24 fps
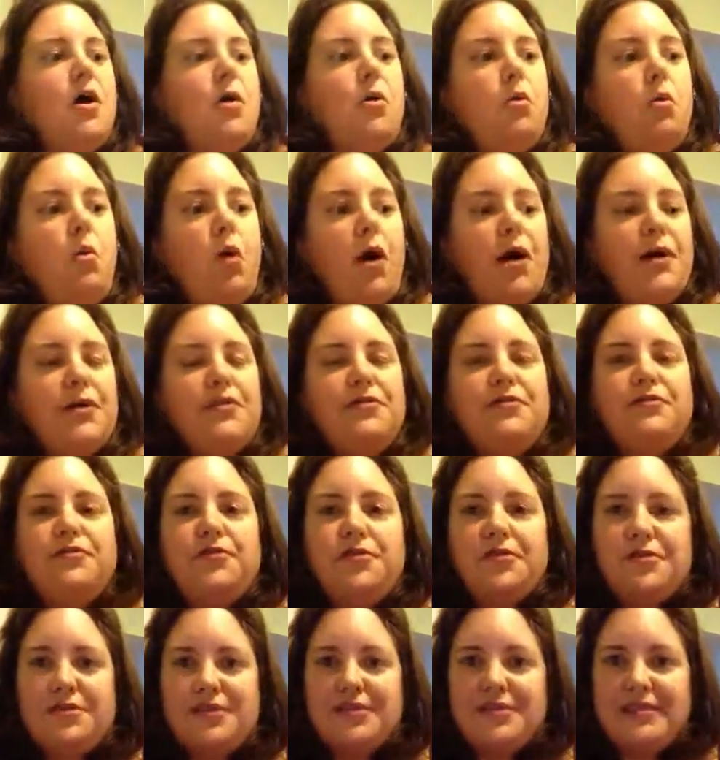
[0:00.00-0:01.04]
One
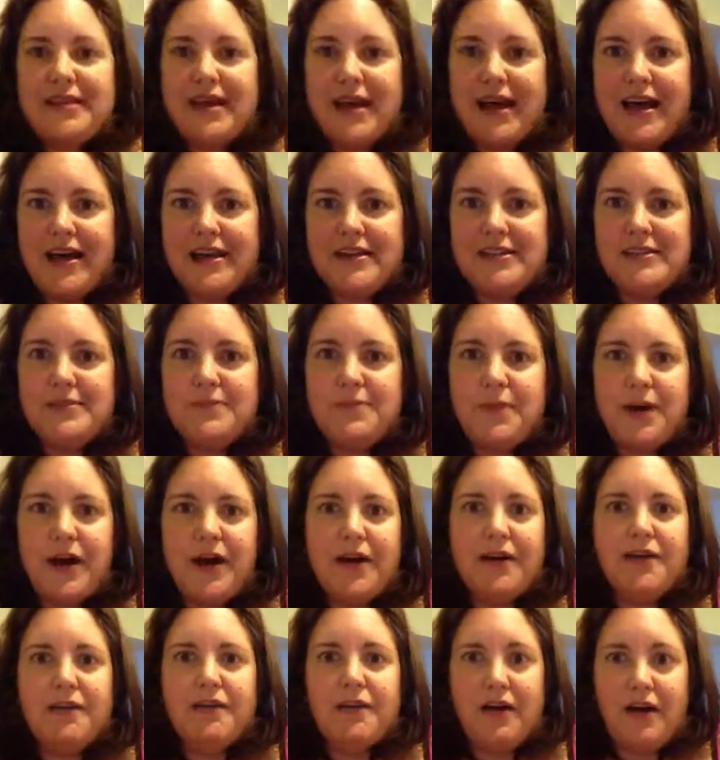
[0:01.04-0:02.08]
full size
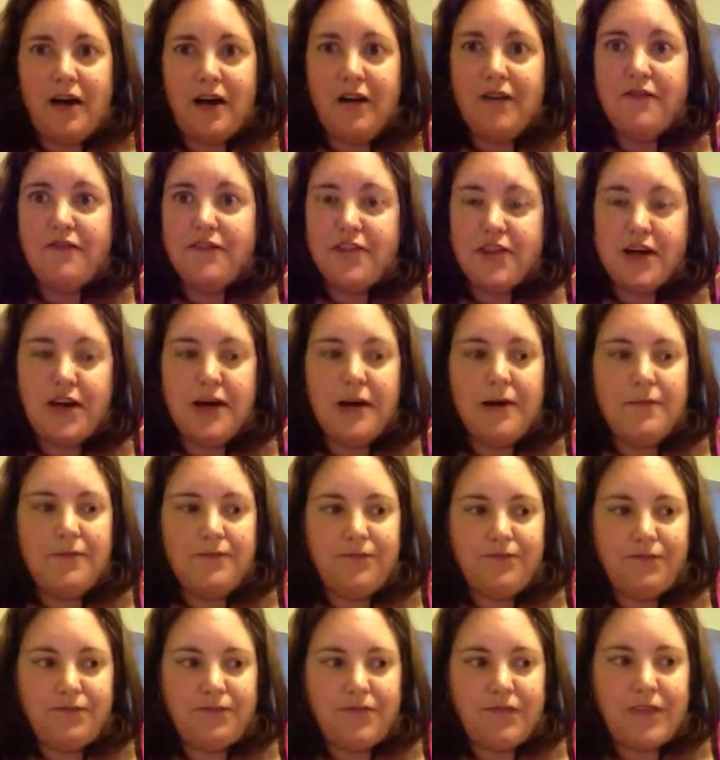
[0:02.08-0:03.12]
bottle of
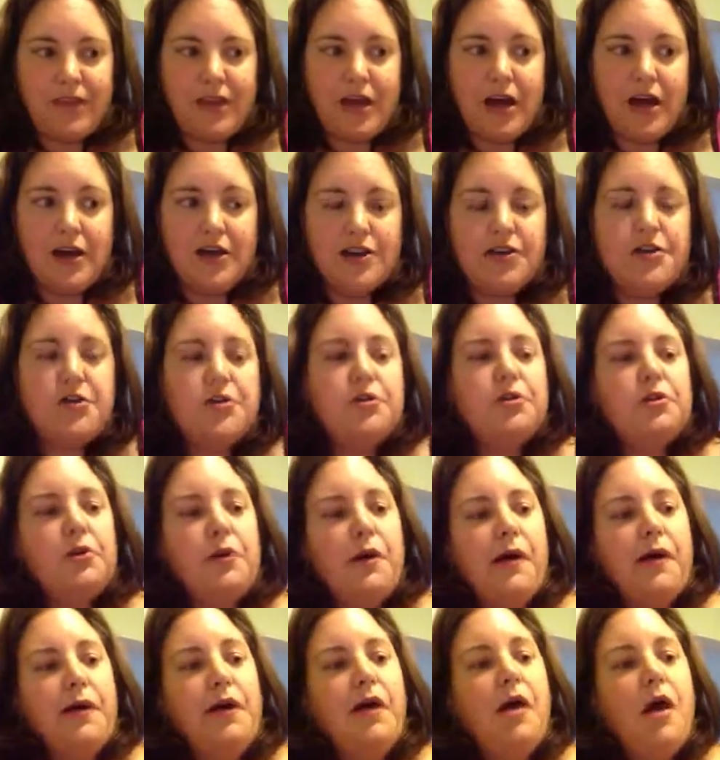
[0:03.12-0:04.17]
the uh, cuticle
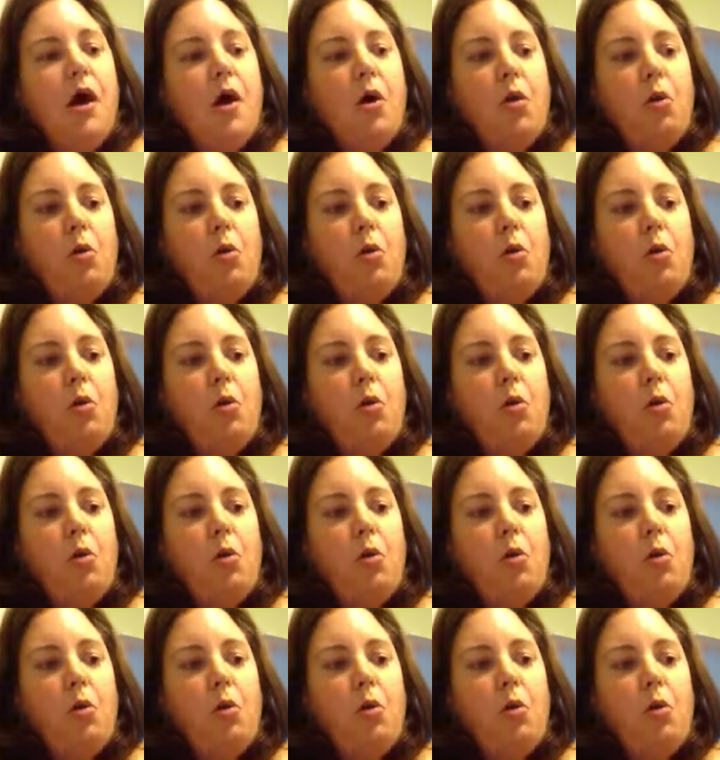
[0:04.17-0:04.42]
oil,